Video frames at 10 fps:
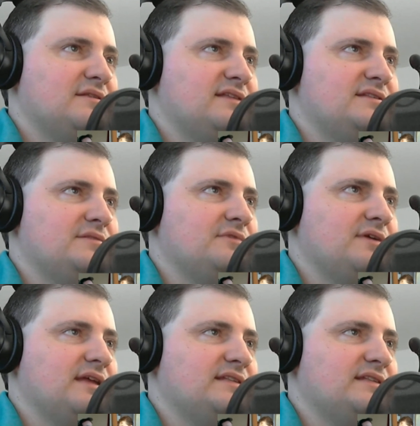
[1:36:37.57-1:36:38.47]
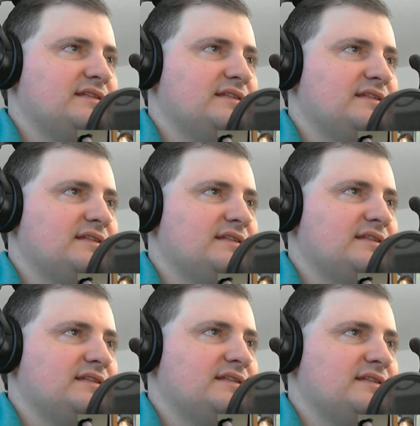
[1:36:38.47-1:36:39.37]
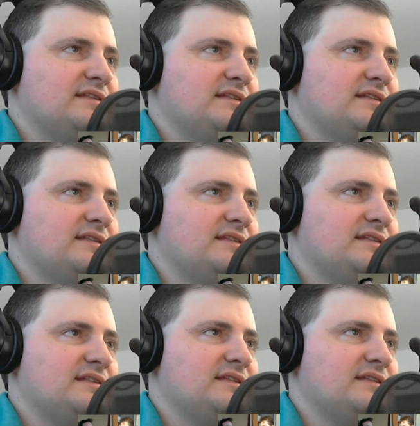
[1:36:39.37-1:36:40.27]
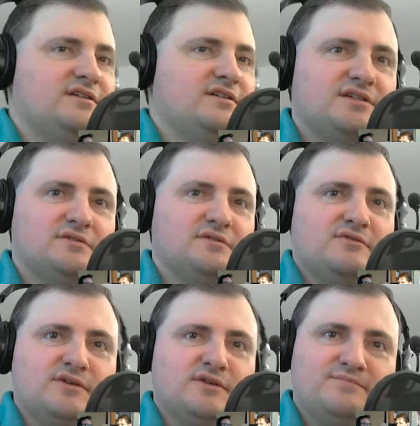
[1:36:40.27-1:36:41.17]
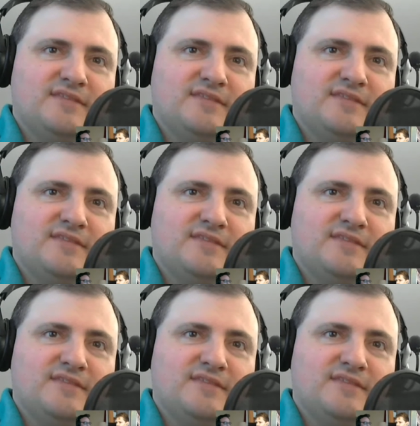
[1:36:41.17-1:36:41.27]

We've got some stuff for Oofalong to go over.